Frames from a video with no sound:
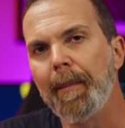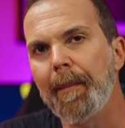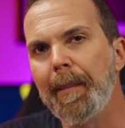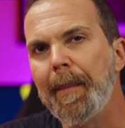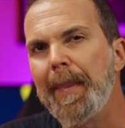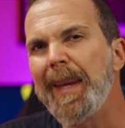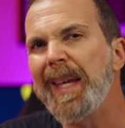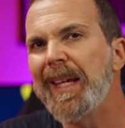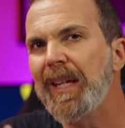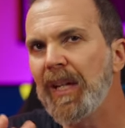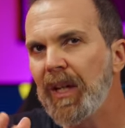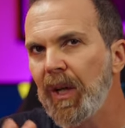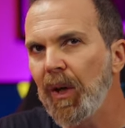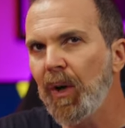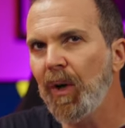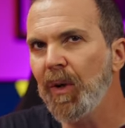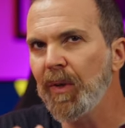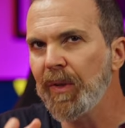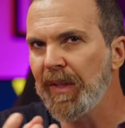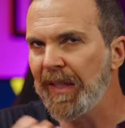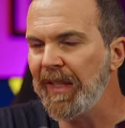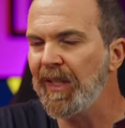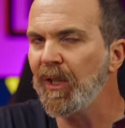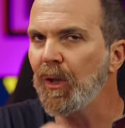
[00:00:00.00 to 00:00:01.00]

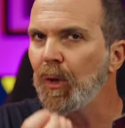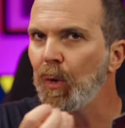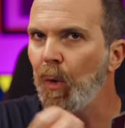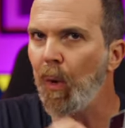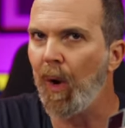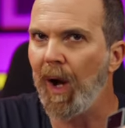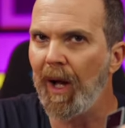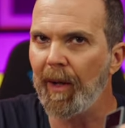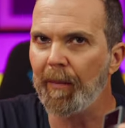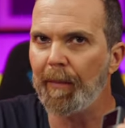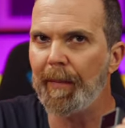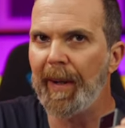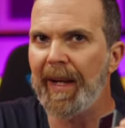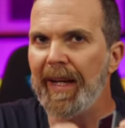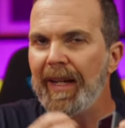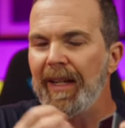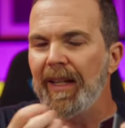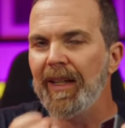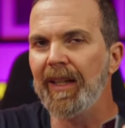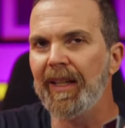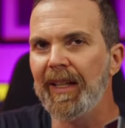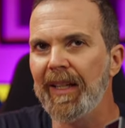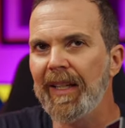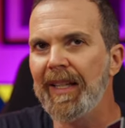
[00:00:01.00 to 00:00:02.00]
Because it's quad
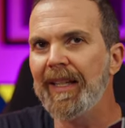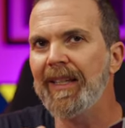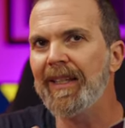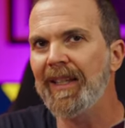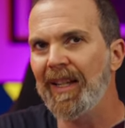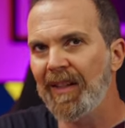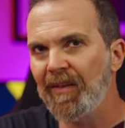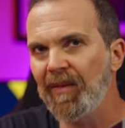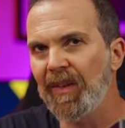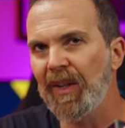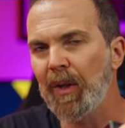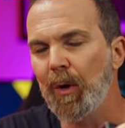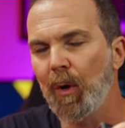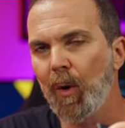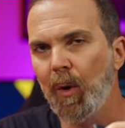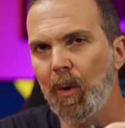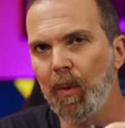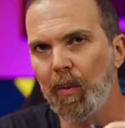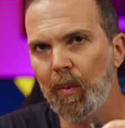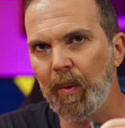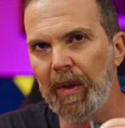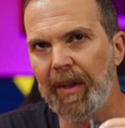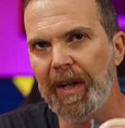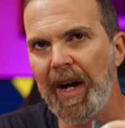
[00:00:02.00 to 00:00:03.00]
Bayer, it can
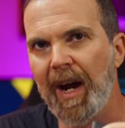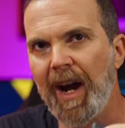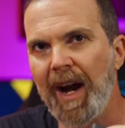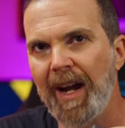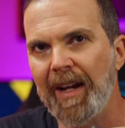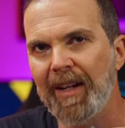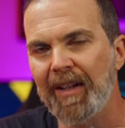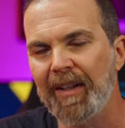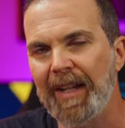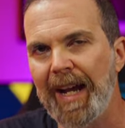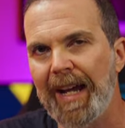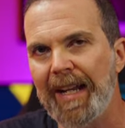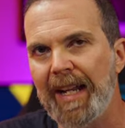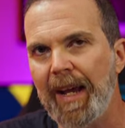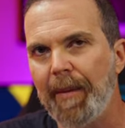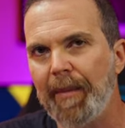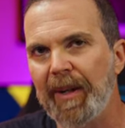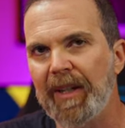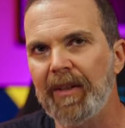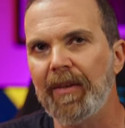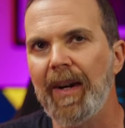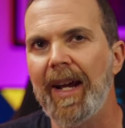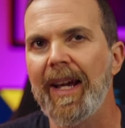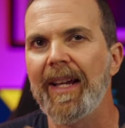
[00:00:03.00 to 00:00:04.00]
record with higher
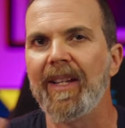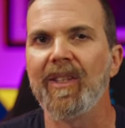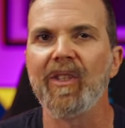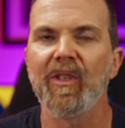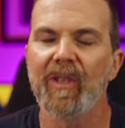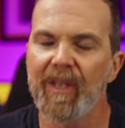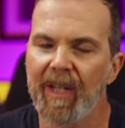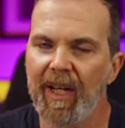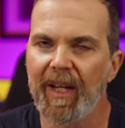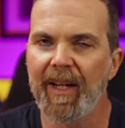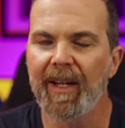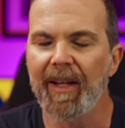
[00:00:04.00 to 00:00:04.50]
dynamic range.